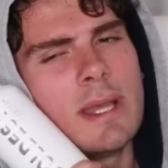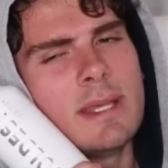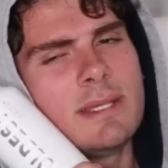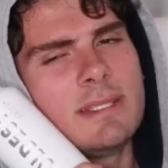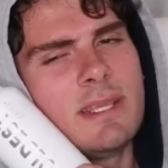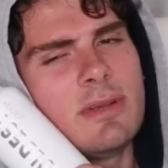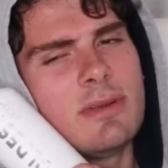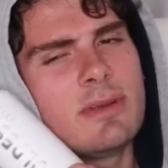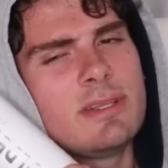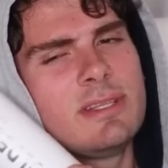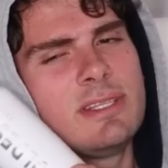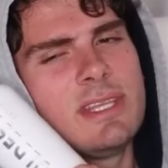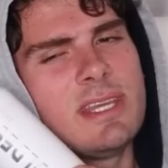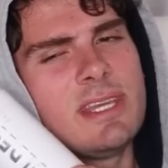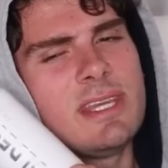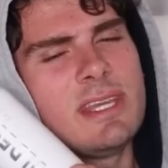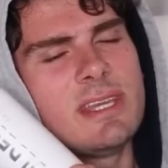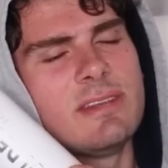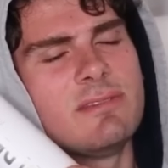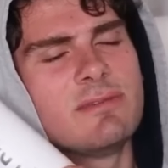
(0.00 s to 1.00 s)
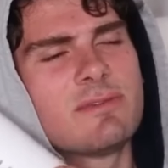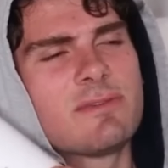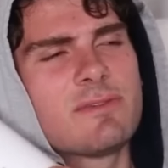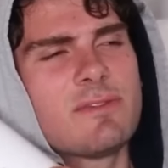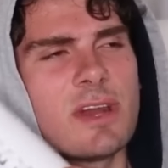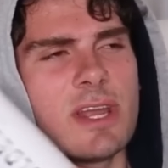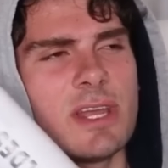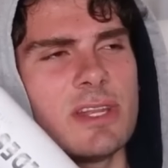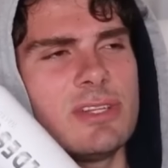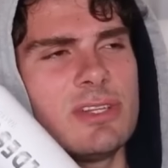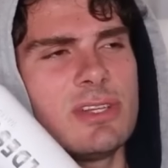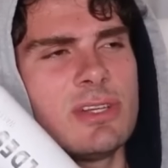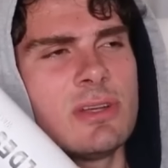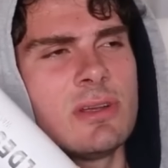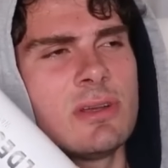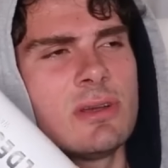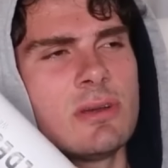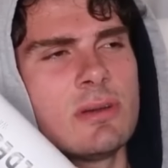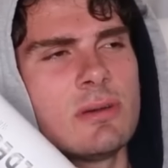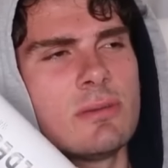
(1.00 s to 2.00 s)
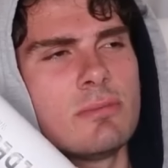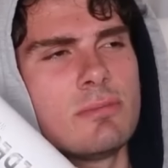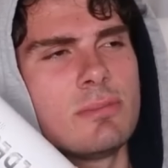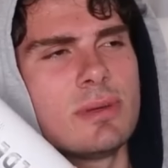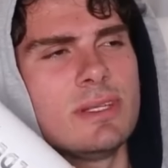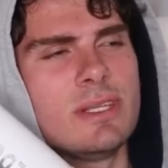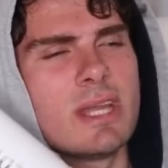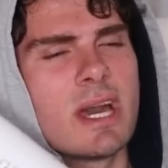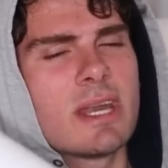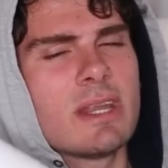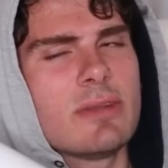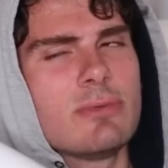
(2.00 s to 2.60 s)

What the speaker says: is there a D in fridge, but not in